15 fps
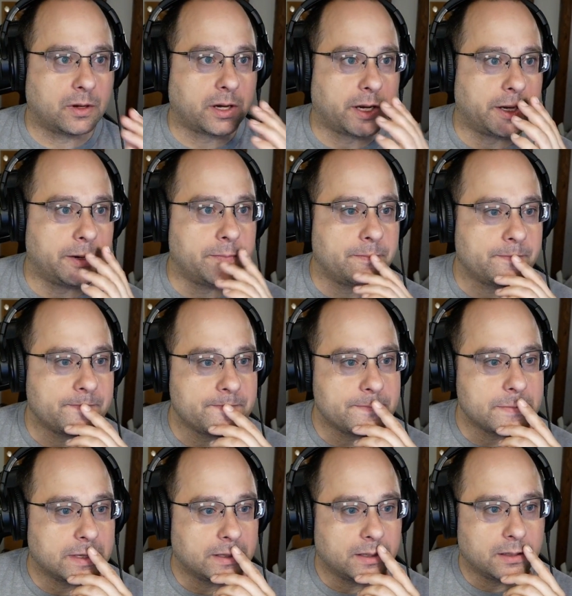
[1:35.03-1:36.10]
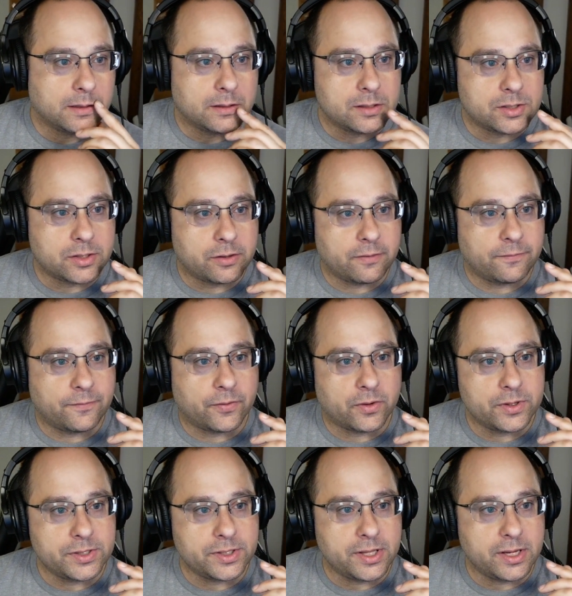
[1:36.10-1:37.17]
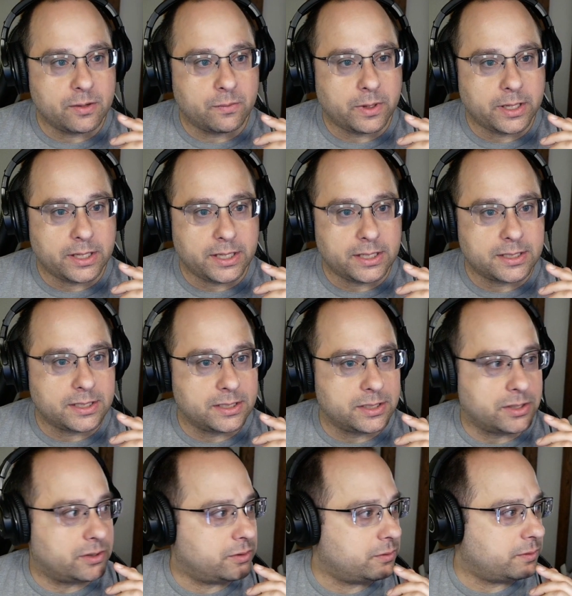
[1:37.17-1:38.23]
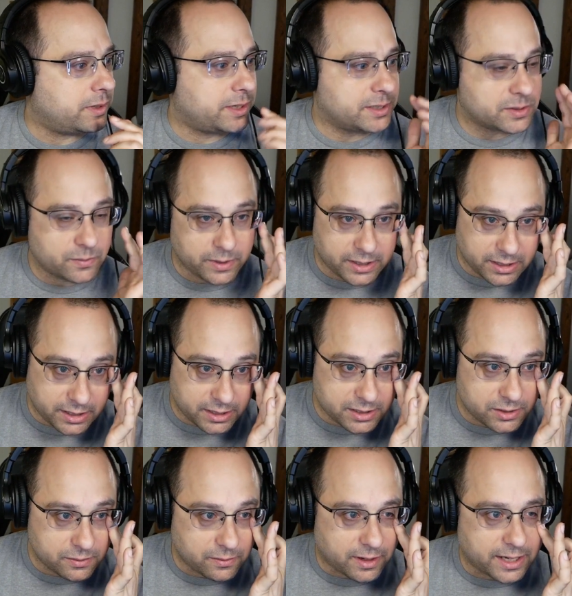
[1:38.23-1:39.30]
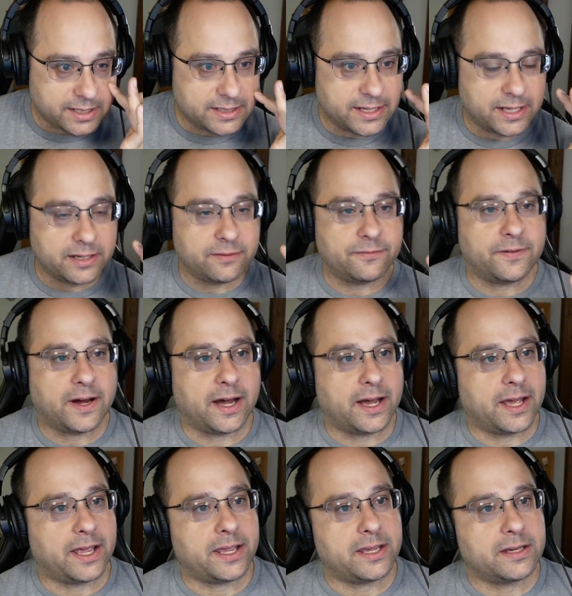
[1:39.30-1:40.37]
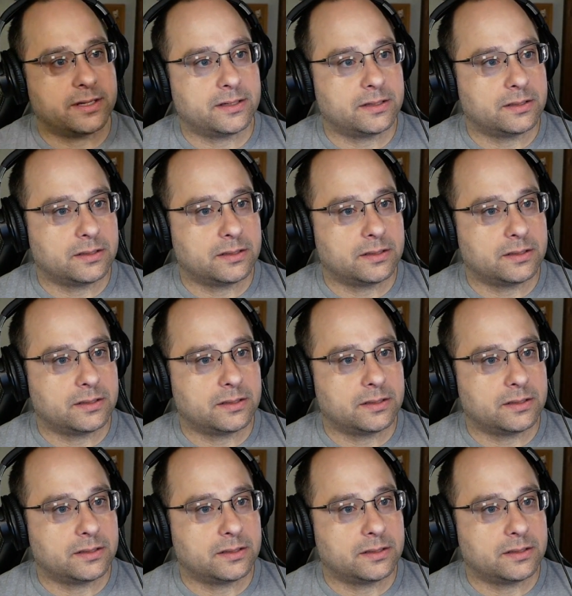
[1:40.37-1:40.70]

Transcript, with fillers: Okay. So the first thing we need to do is we need to identify